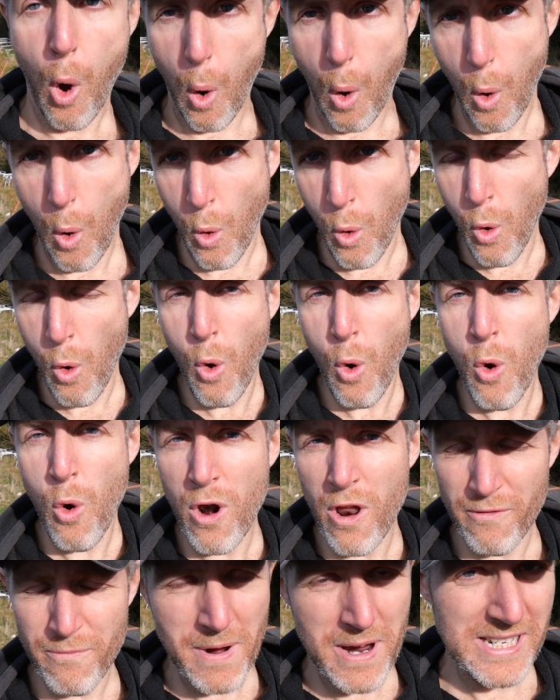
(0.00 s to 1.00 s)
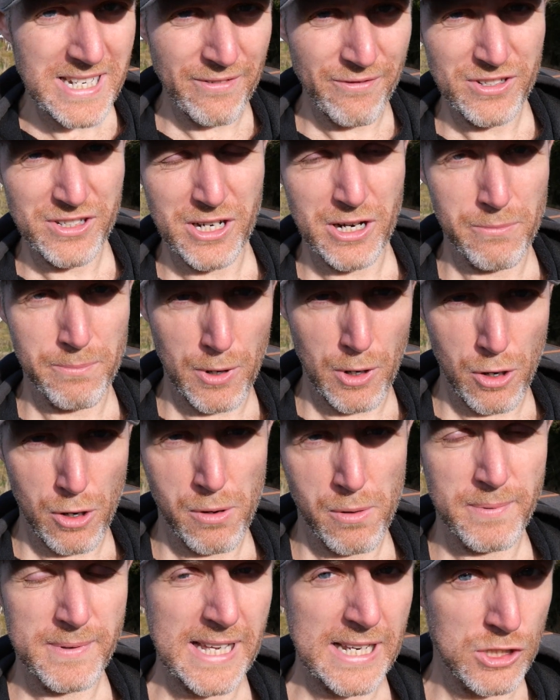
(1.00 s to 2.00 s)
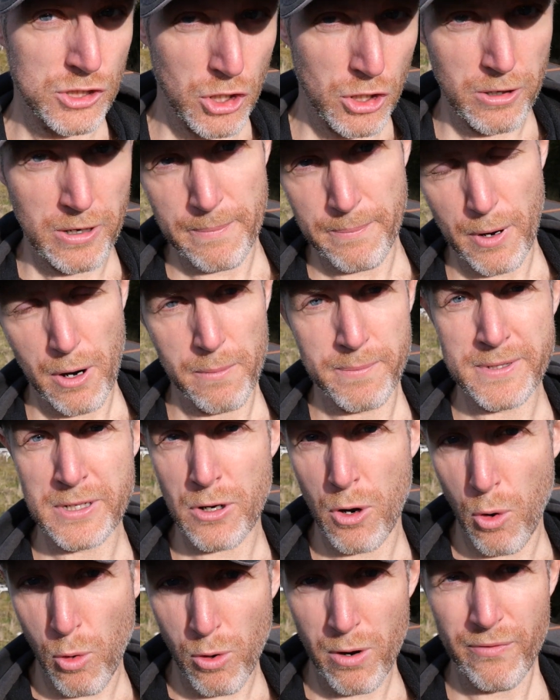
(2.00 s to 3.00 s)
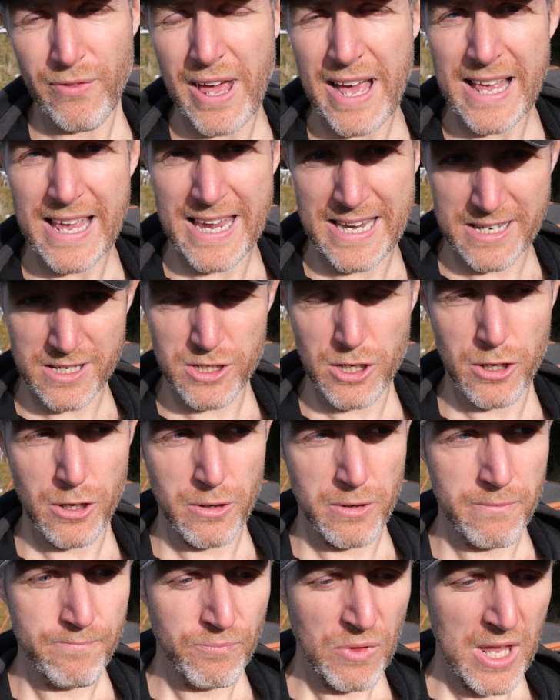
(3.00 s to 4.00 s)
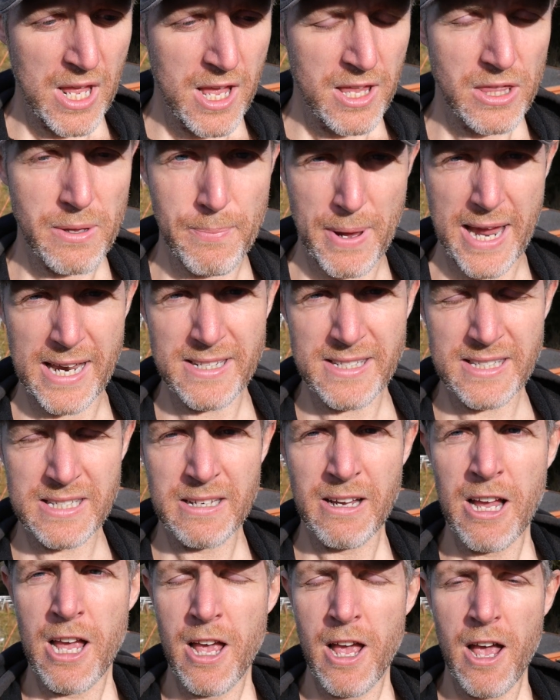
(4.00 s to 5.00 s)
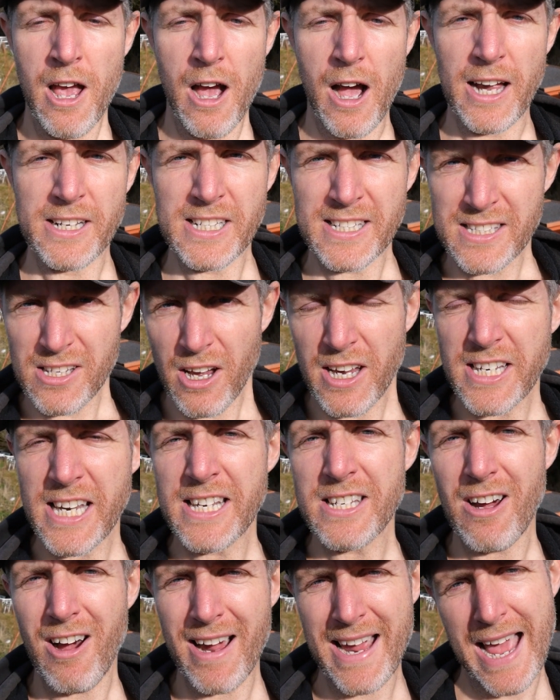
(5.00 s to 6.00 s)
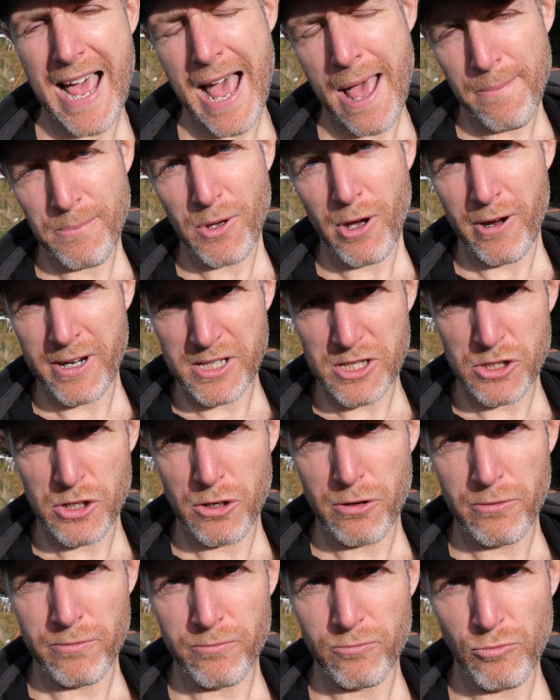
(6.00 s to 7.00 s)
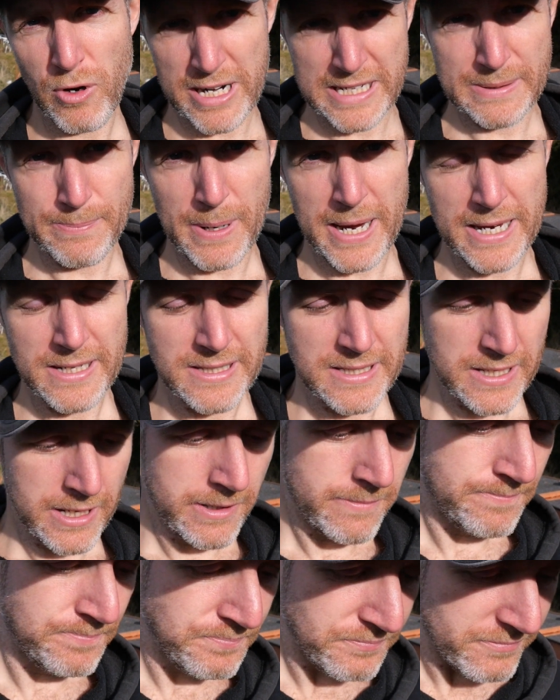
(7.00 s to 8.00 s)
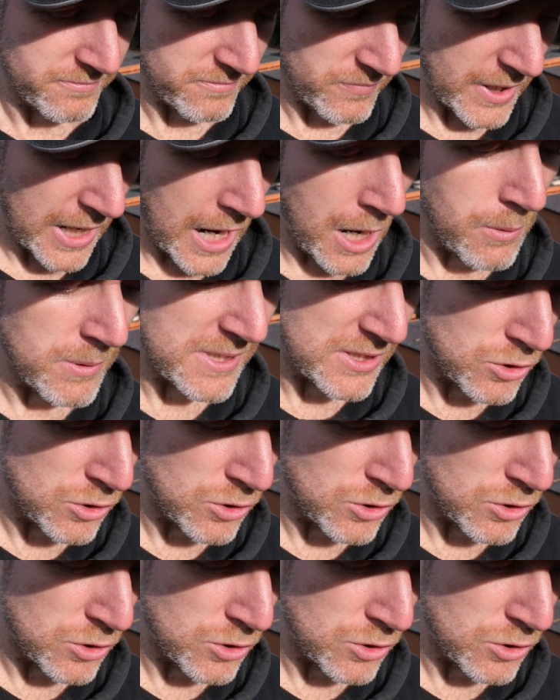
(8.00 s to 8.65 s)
all of my daffodil bulbs and tulip bulbs and all of that into the beds. I decided I am going to do raised beds. I was